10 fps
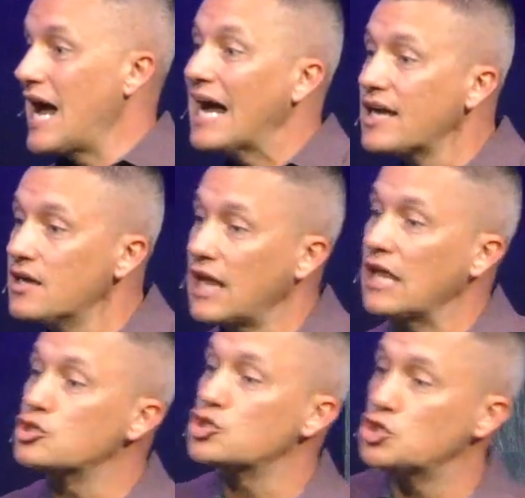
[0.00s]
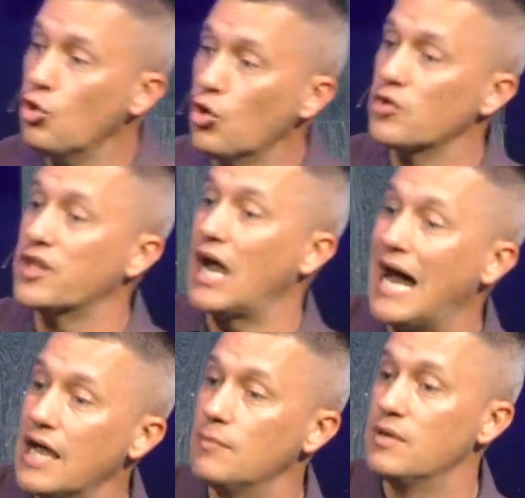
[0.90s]
I could insure the
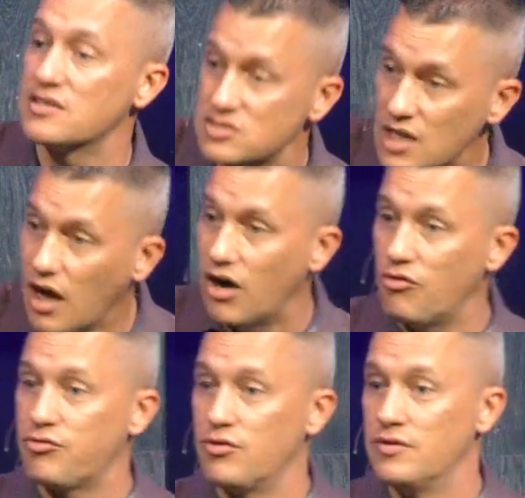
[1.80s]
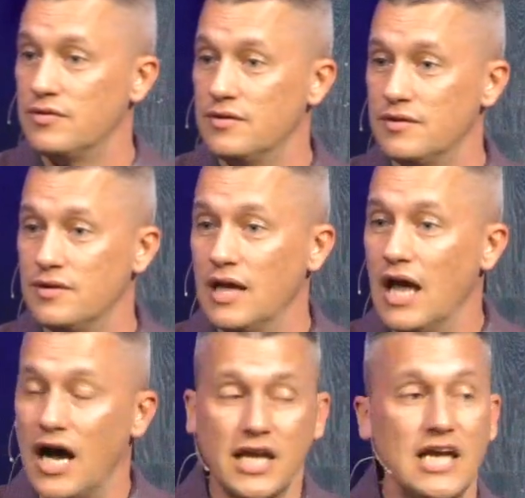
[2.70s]
item itself
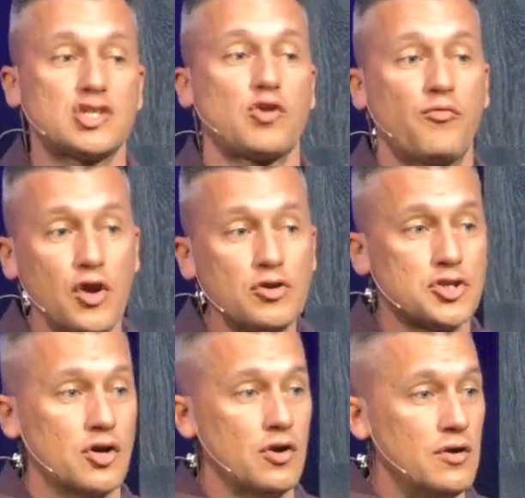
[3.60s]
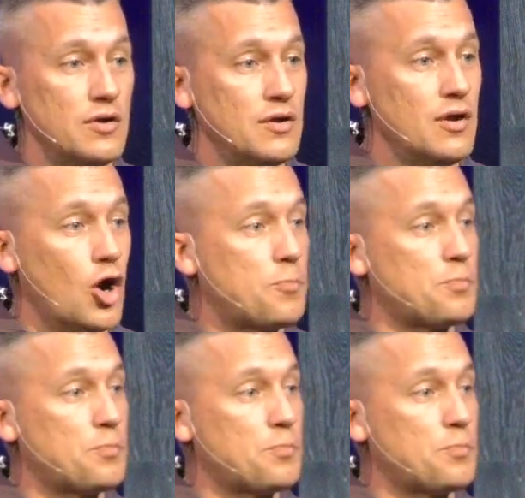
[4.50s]
against future or